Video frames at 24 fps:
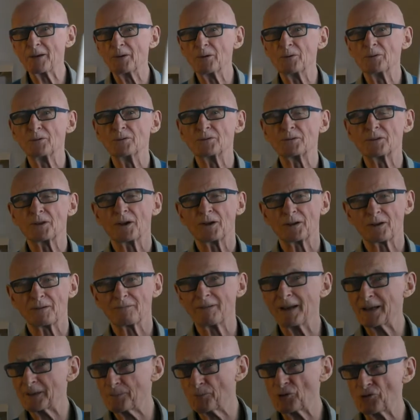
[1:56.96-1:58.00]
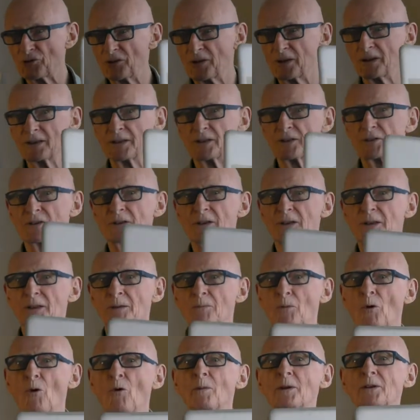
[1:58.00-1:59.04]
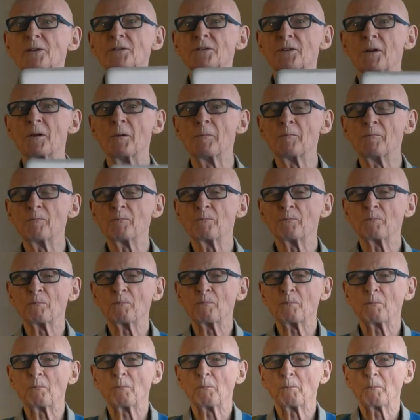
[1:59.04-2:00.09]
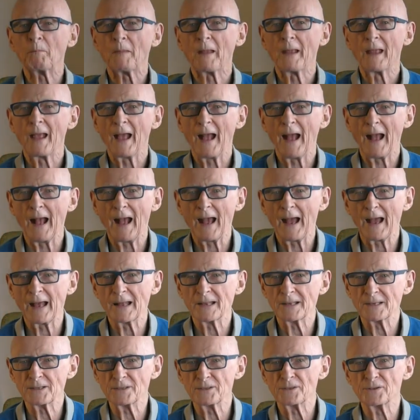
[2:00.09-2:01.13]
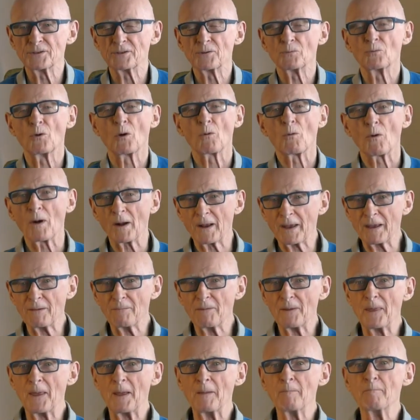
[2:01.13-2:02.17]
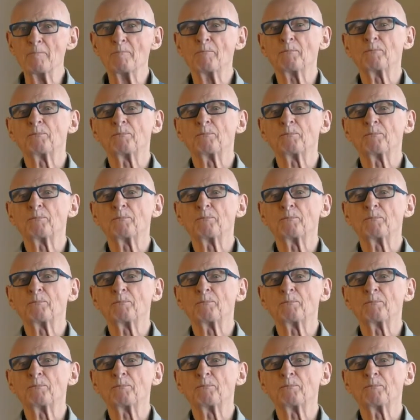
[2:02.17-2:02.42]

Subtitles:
who's got a respiratory condition at the moment, and we're working with him.